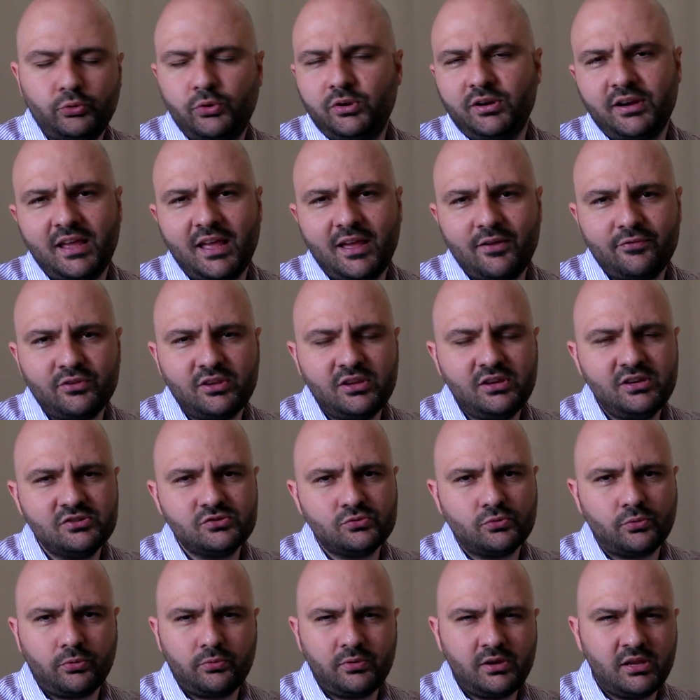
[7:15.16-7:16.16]
2.5
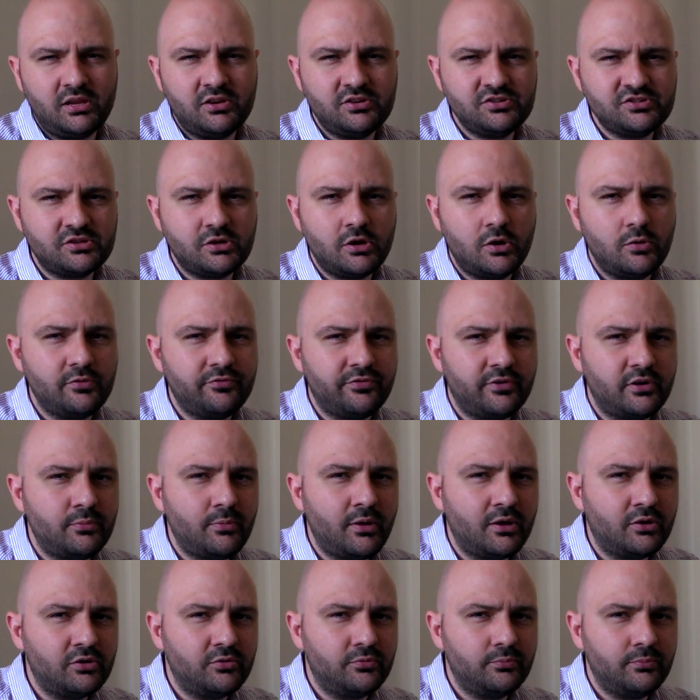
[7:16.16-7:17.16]
years or 3 years ago, if I
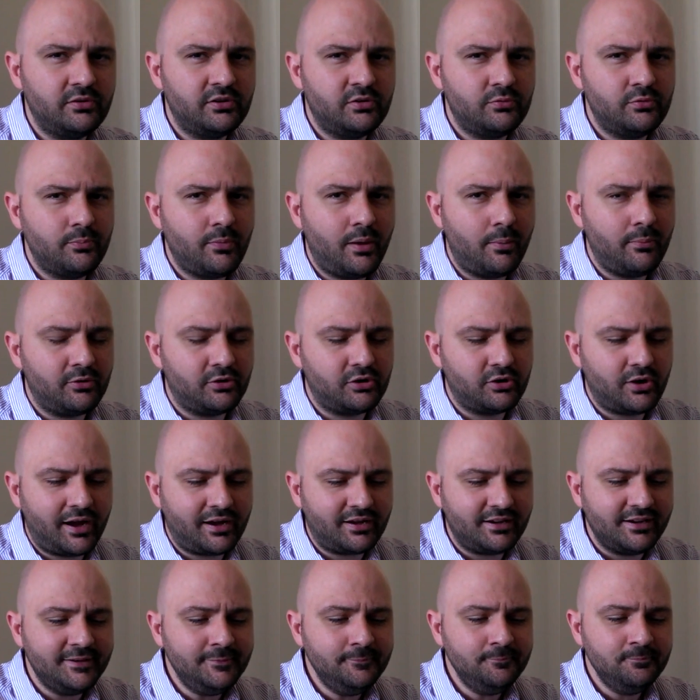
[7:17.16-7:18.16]
remember
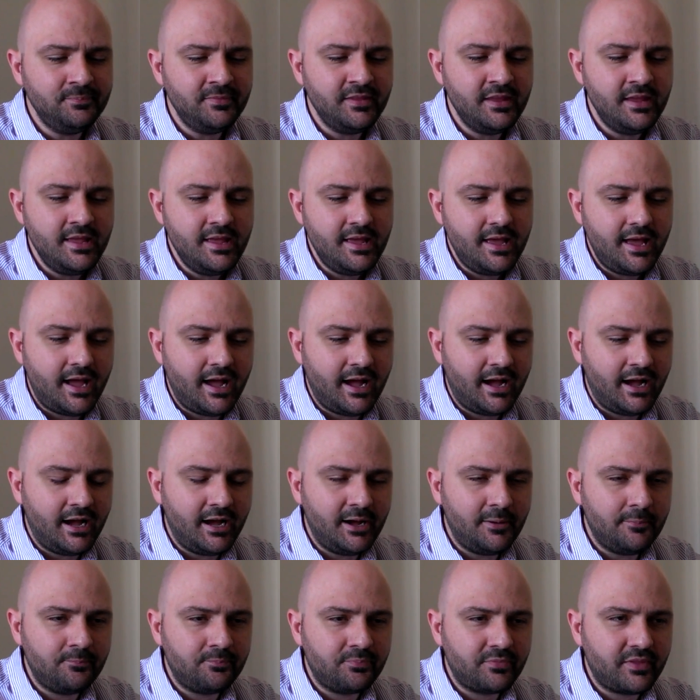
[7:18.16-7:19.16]
correctly.
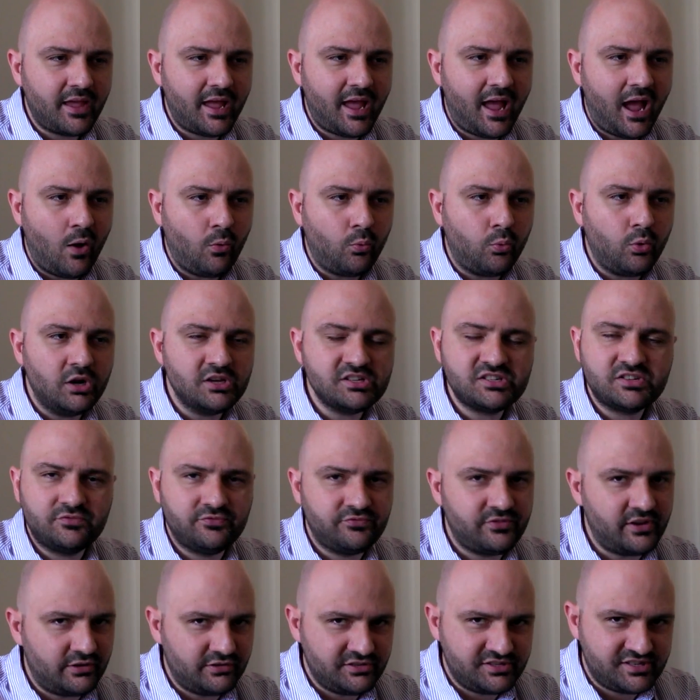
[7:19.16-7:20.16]
I
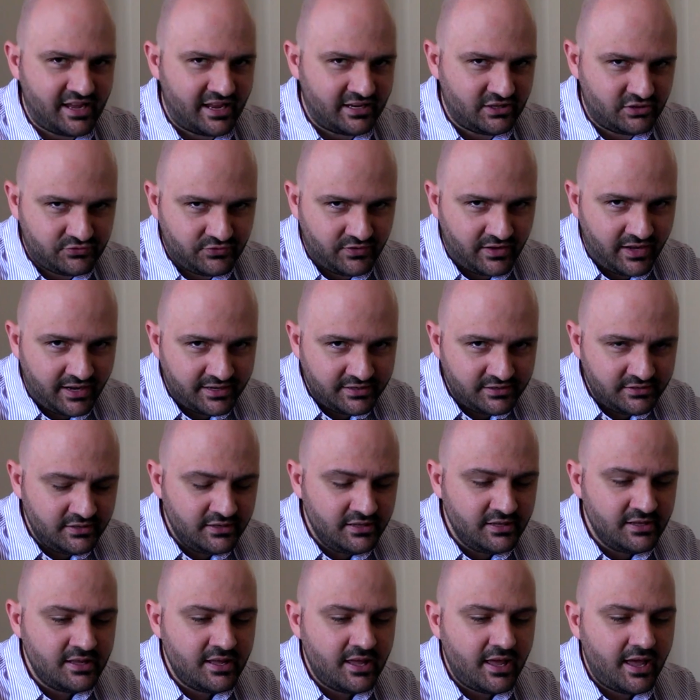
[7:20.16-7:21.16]
wasn't very satisfied.
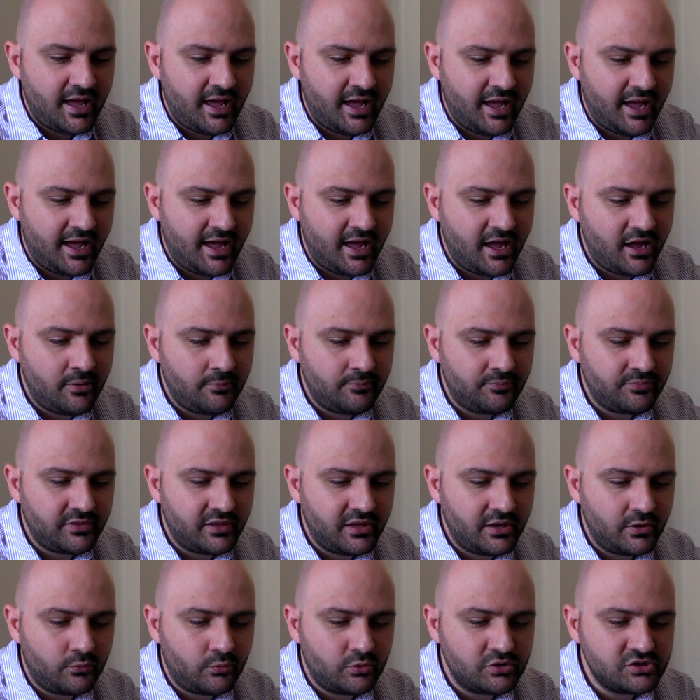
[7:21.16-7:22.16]

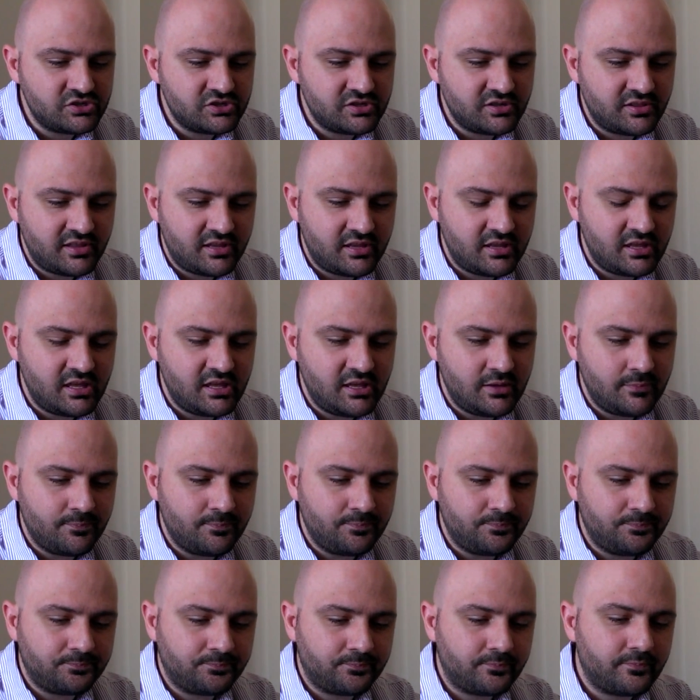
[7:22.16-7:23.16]
It was
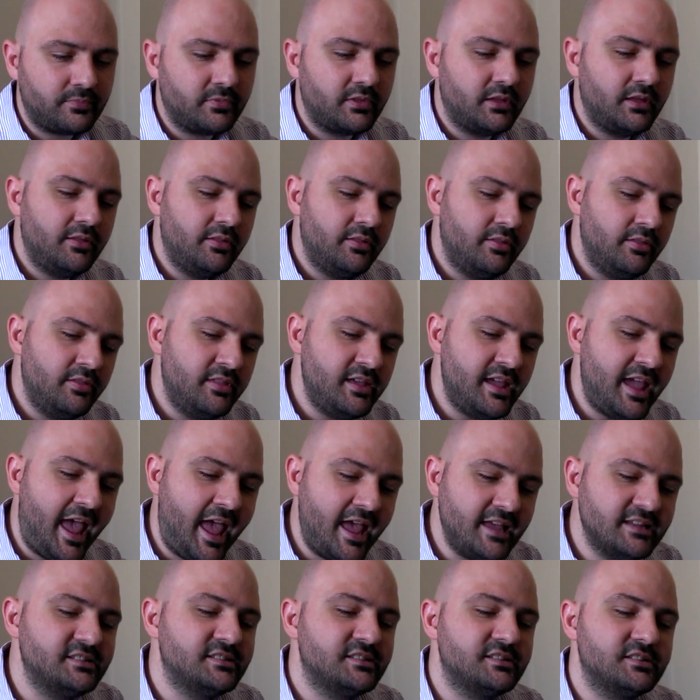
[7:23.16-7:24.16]
the
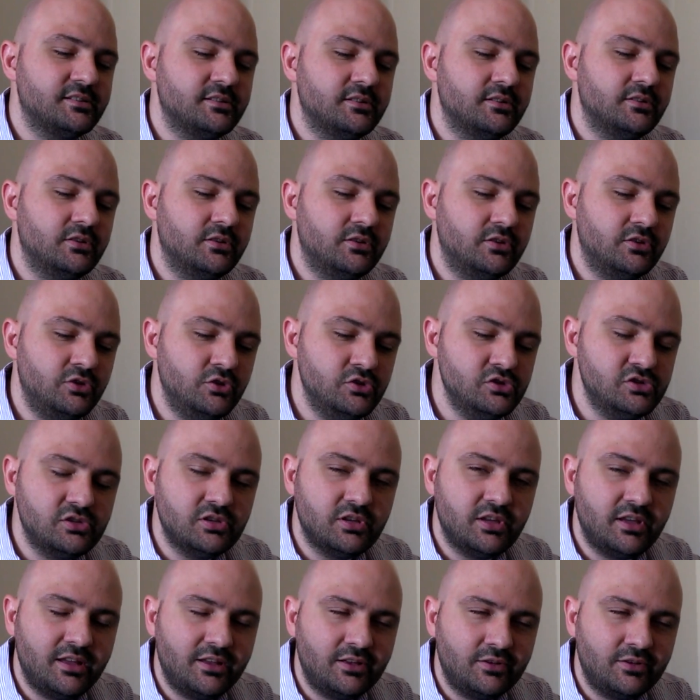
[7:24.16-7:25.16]
S used,